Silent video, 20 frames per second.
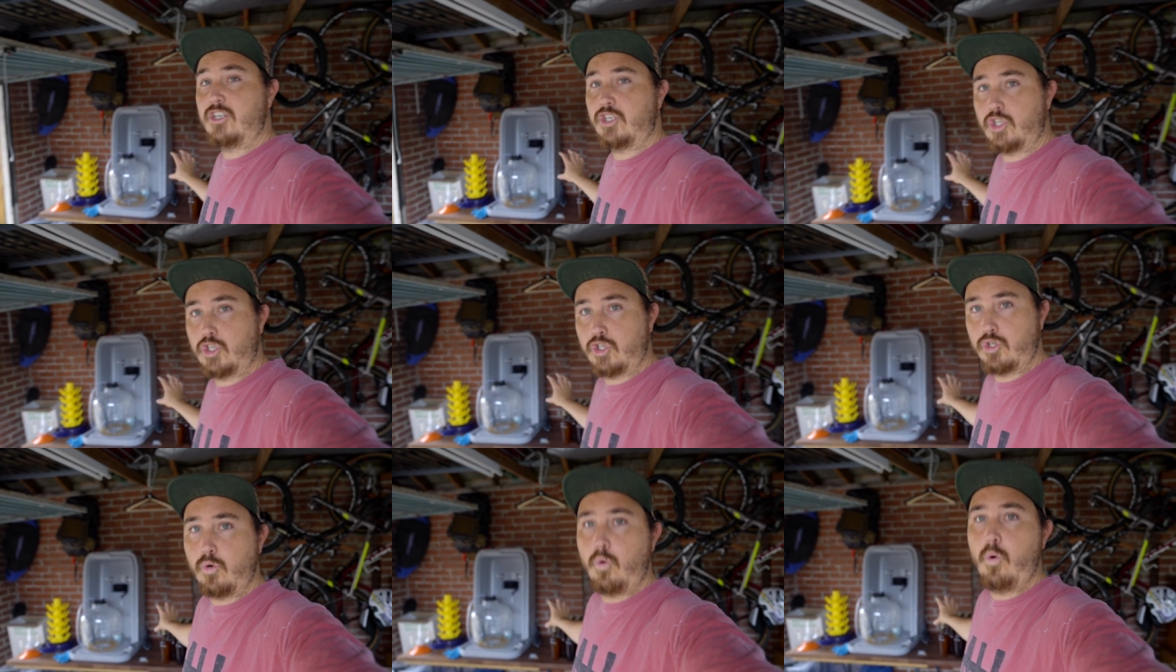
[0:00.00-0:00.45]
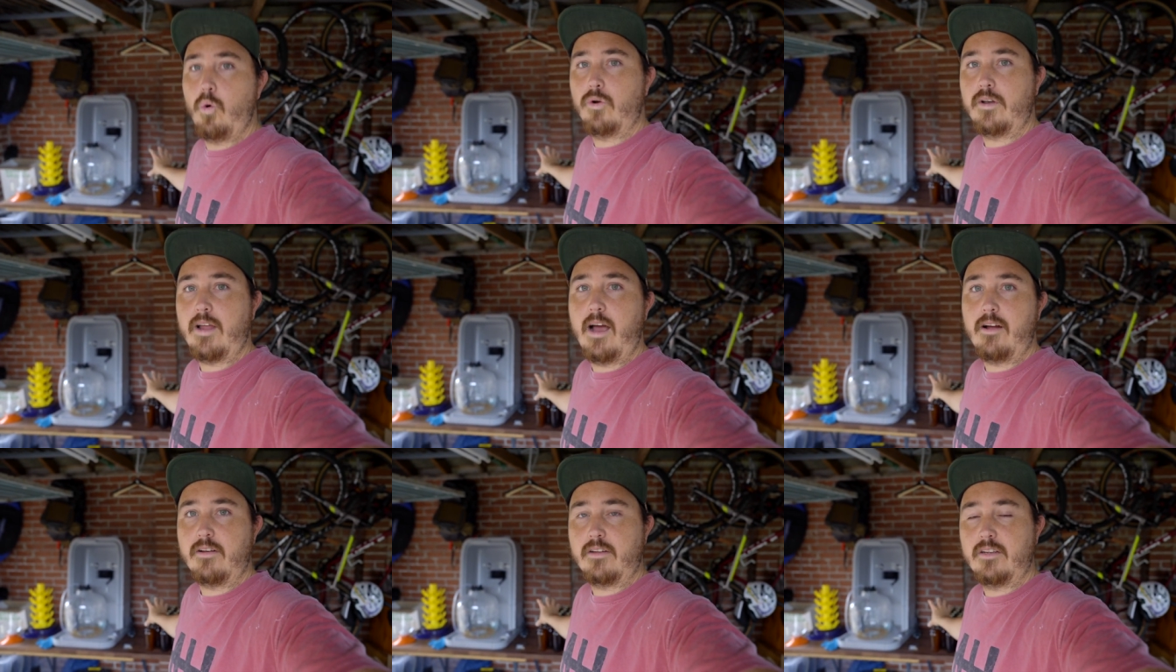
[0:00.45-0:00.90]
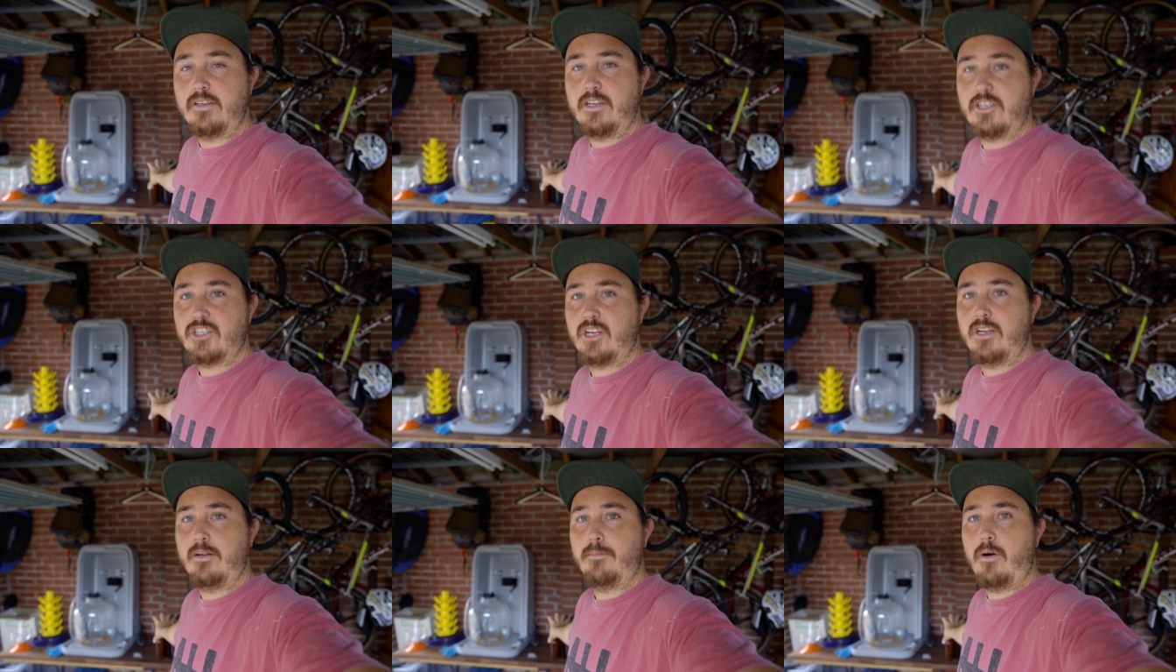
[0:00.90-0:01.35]
just store now and
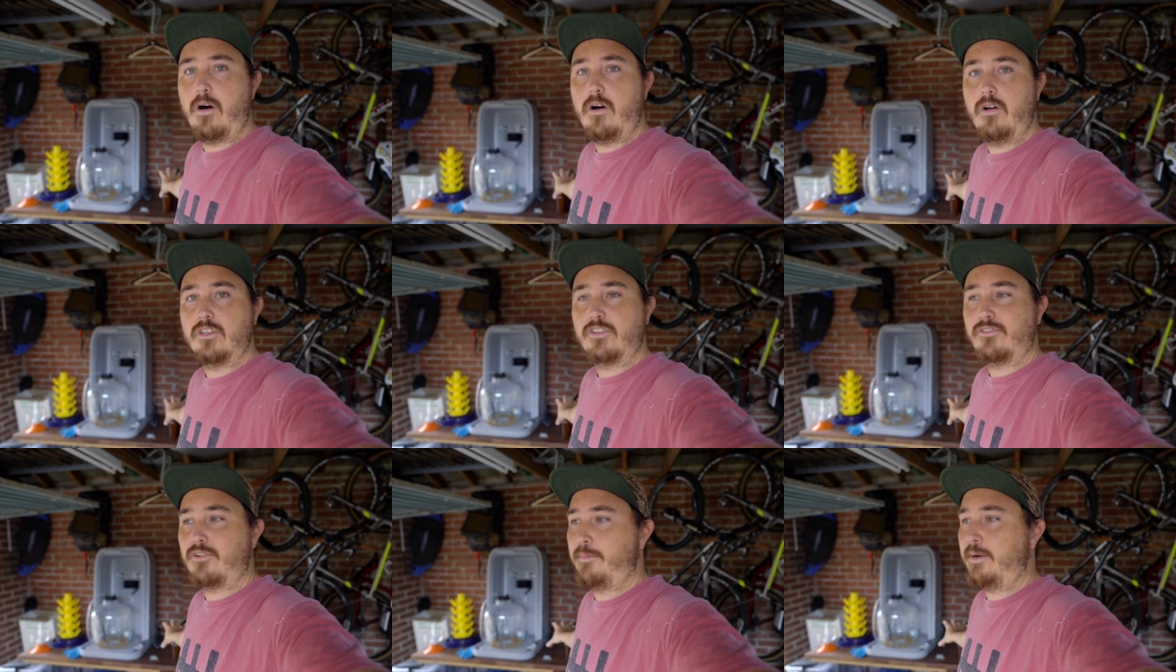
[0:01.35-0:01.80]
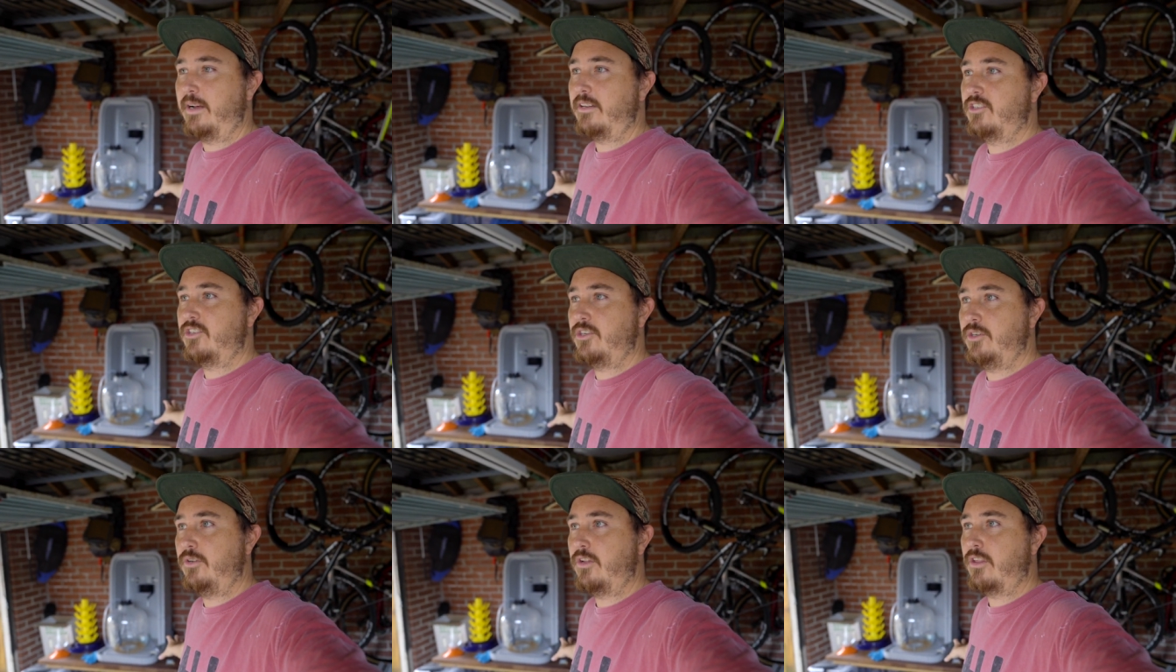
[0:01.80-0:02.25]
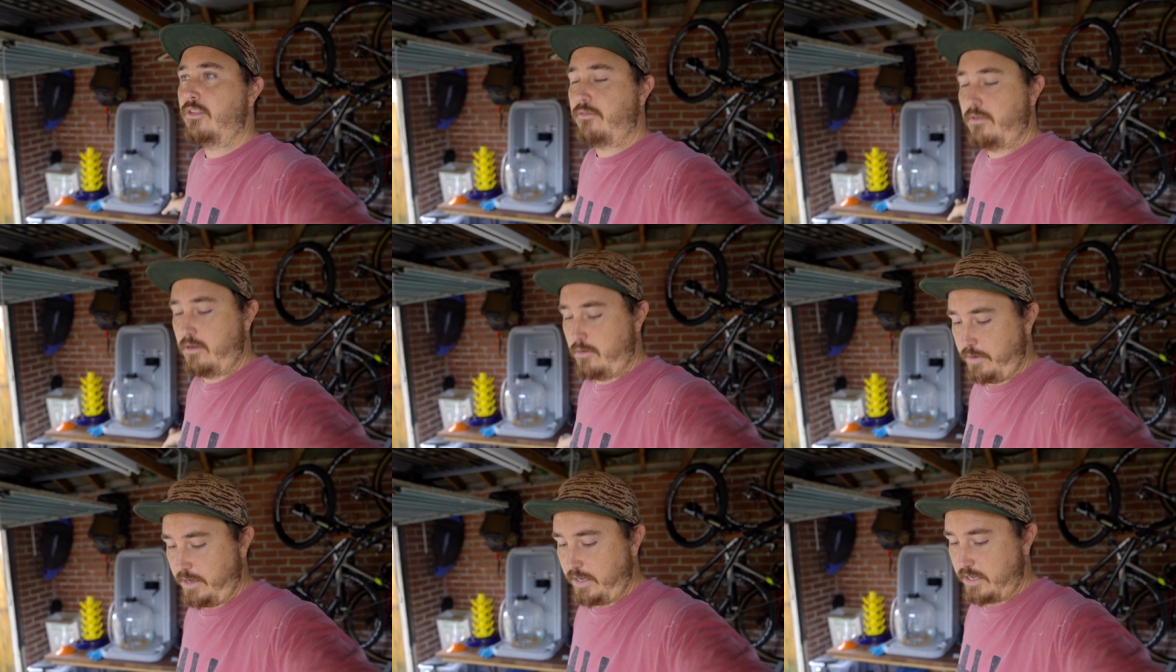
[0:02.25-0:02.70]
condition in the bottles for about two to
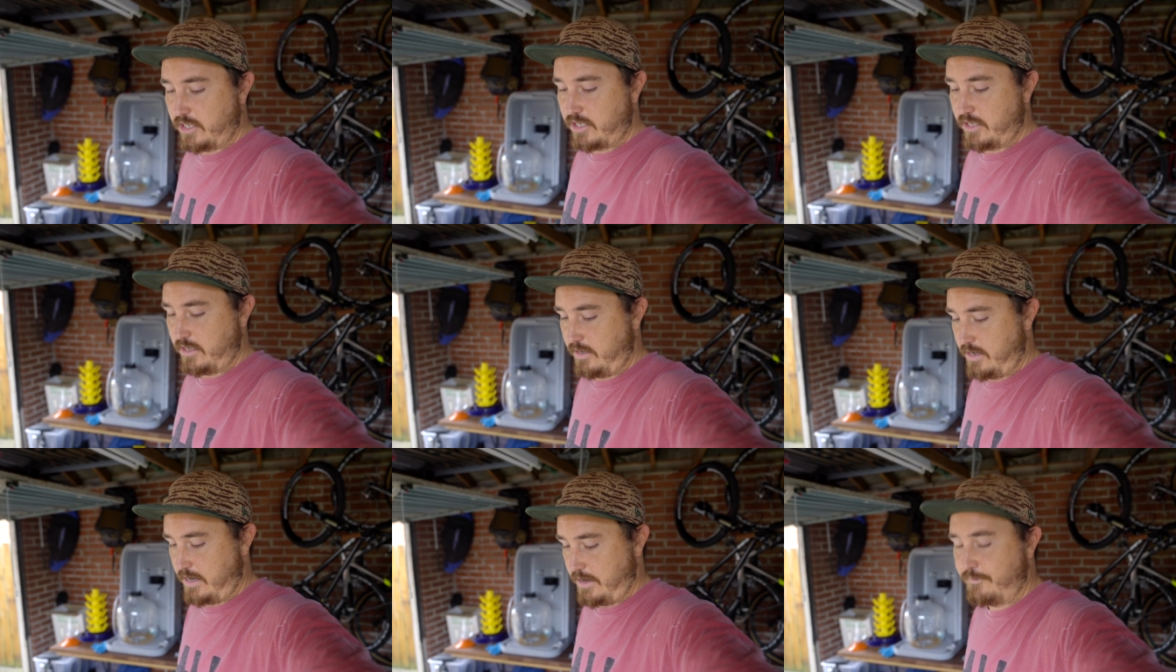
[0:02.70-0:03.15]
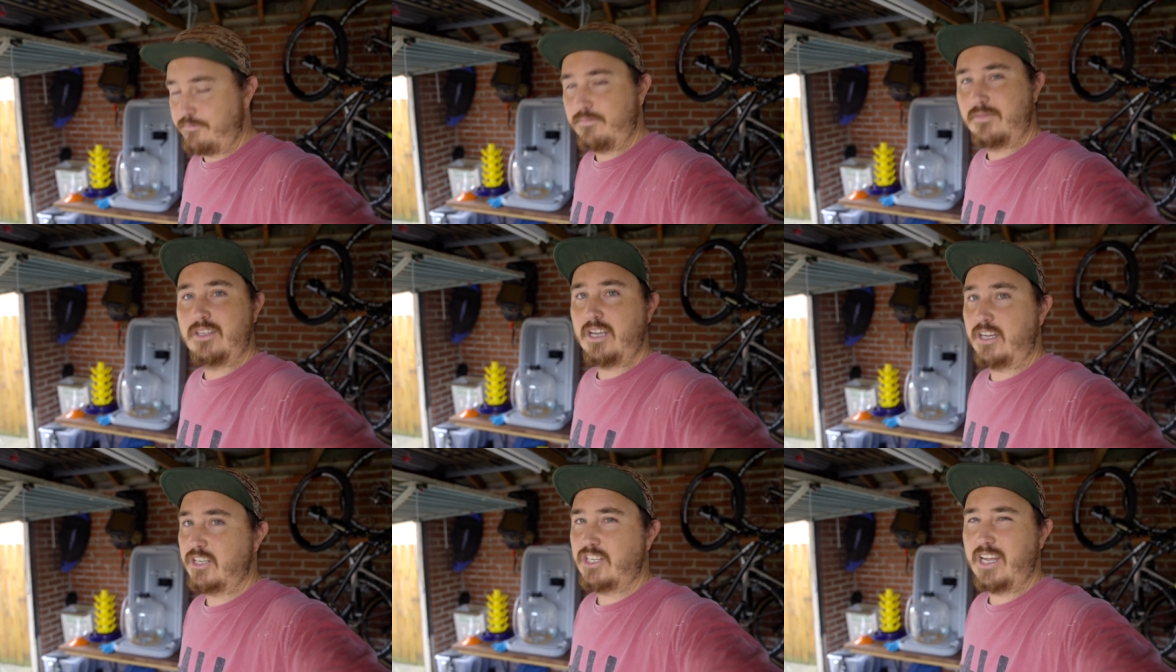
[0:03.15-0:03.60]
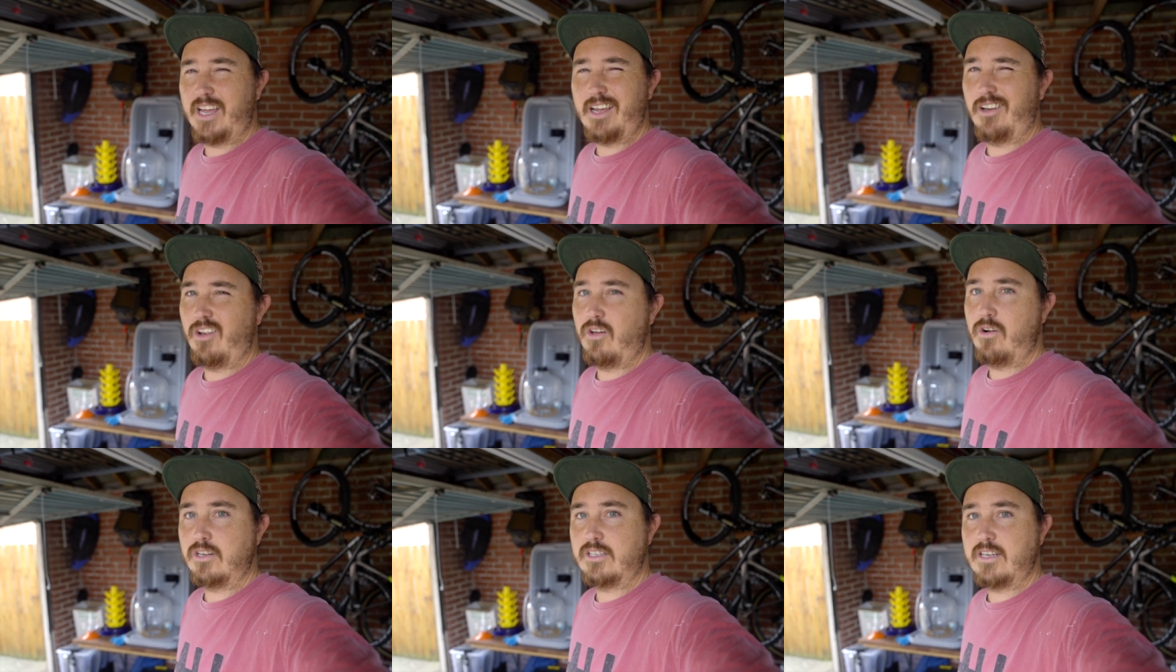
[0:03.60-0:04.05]
three weeks. Um, does take a
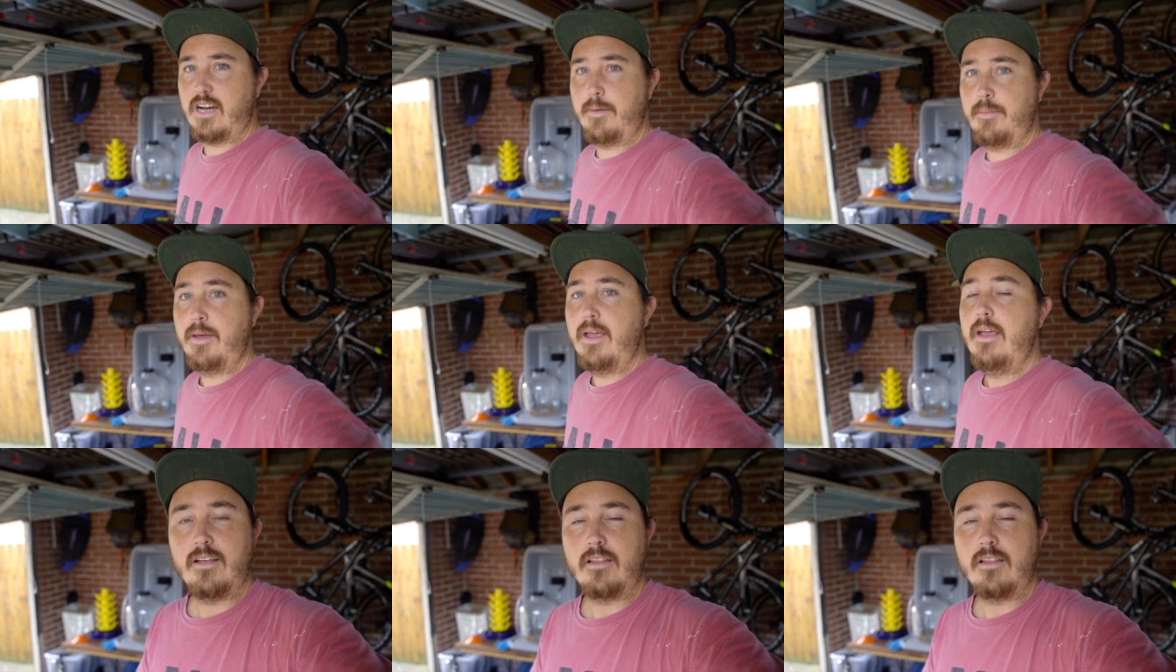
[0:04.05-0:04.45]
long time.